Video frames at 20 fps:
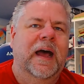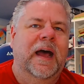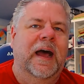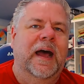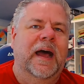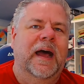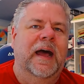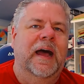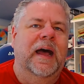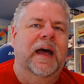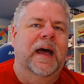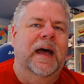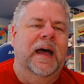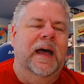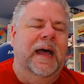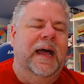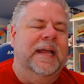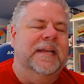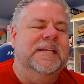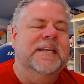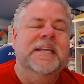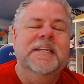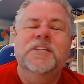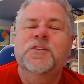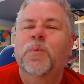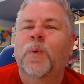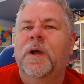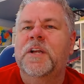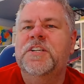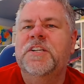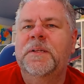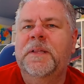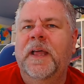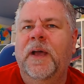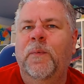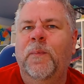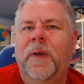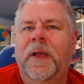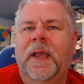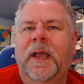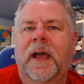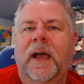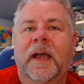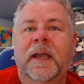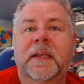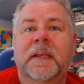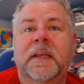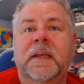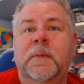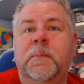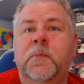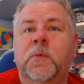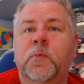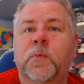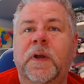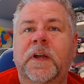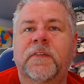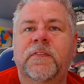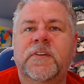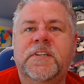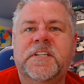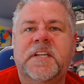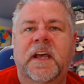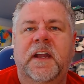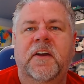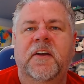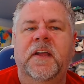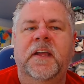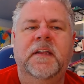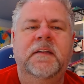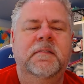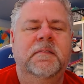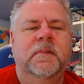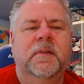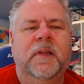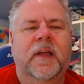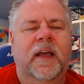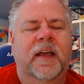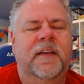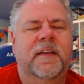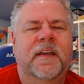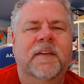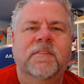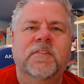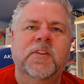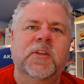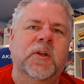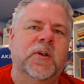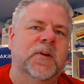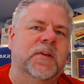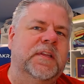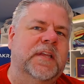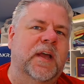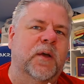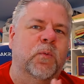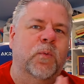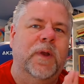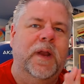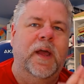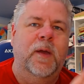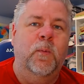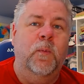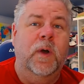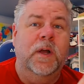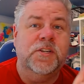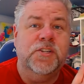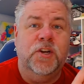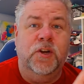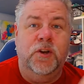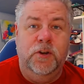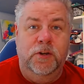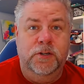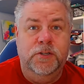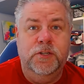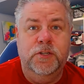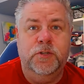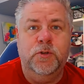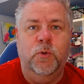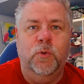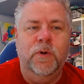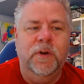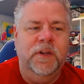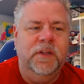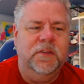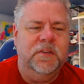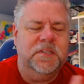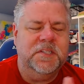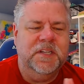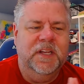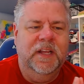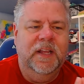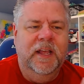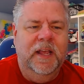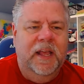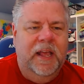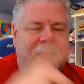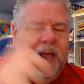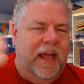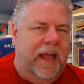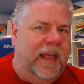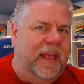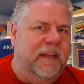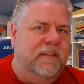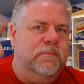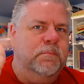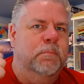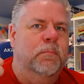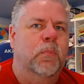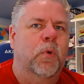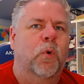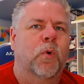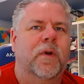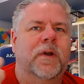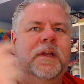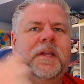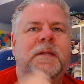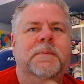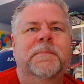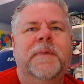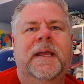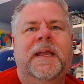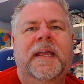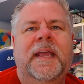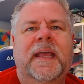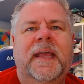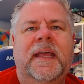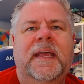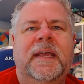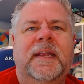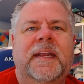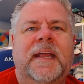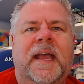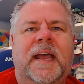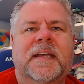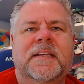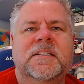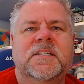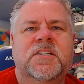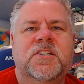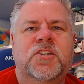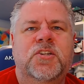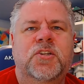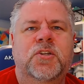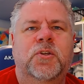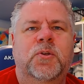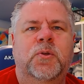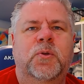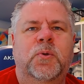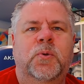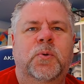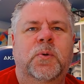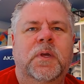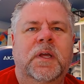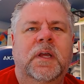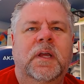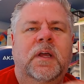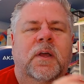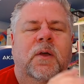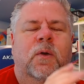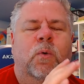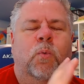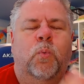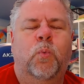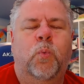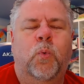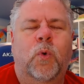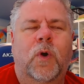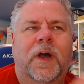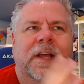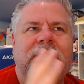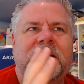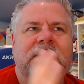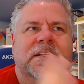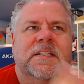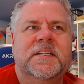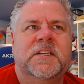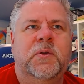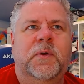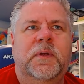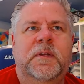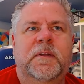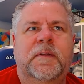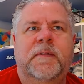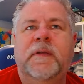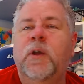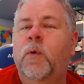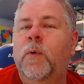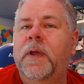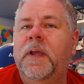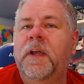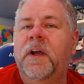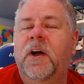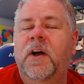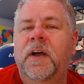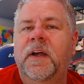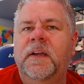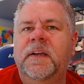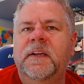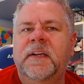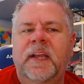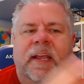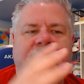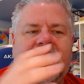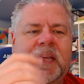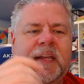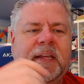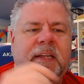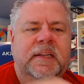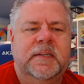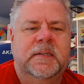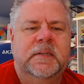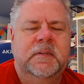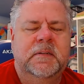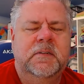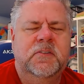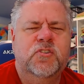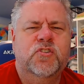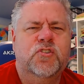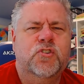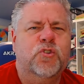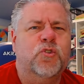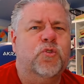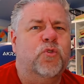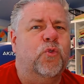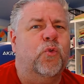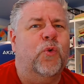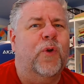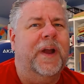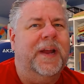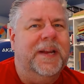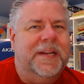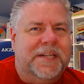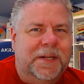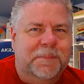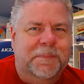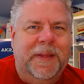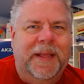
Uh, I need to watch it, that way I am ready for Saturday. I have learned that when I watch her tutorials, I have more in my head as to what is going to be going on and try to